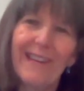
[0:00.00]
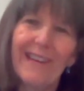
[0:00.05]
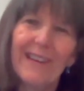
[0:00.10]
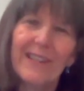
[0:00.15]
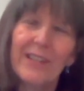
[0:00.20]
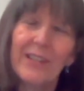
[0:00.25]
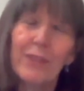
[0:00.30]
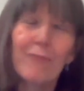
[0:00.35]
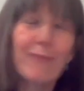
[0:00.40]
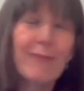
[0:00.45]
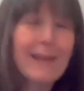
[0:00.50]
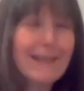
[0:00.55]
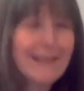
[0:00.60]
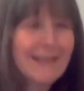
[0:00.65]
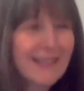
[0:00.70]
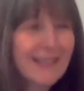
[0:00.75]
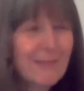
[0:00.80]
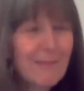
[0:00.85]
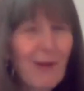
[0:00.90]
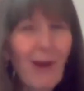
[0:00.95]
a serene
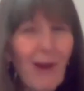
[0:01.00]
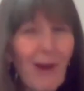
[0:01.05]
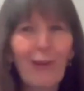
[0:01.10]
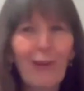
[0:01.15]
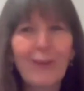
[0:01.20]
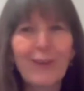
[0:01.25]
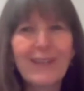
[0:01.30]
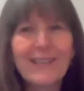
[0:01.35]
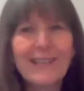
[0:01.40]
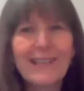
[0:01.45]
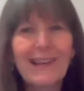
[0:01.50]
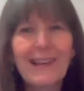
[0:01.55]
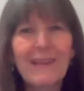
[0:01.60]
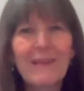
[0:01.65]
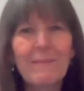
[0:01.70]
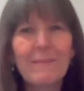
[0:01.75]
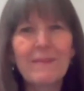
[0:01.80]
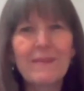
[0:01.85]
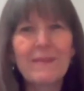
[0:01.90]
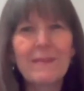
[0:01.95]
smile on his
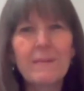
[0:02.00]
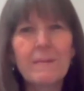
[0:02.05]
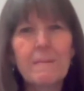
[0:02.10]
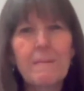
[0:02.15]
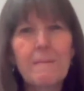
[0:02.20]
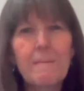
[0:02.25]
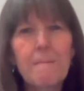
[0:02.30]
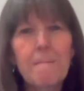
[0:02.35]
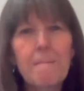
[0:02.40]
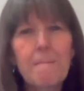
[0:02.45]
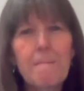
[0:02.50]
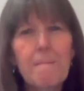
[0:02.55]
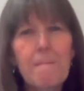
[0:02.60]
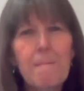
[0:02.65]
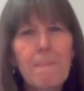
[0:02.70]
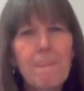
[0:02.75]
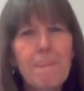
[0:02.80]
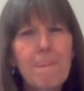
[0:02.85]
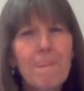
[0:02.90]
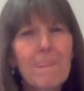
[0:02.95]
lips.
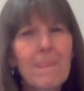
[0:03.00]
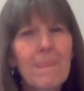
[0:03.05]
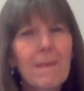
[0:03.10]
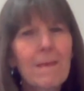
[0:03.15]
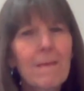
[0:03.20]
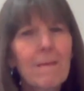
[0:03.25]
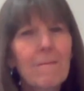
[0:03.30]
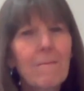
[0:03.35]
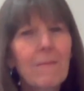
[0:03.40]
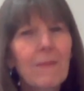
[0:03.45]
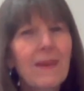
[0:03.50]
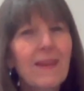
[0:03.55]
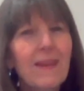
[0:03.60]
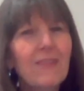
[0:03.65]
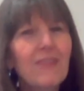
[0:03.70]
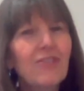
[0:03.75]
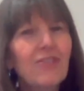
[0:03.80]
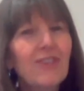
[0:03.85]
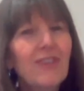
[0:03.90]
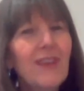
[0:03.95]
But
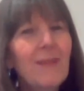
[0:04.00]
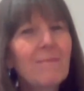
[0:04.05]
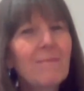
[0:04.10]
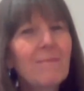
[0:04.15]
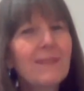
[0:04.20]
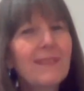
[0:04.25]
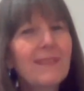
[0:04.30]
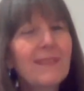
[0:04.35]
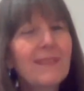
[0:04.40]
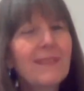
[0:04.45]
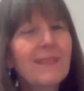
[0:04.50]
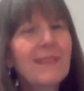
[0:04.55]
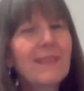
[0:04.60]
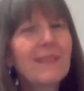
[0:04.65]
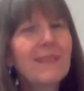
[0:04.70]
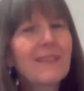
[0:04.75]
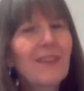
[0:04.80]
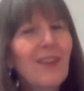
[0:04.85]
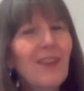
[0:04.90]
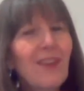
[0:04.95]
as she
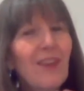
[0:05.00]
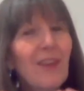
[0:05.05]
empties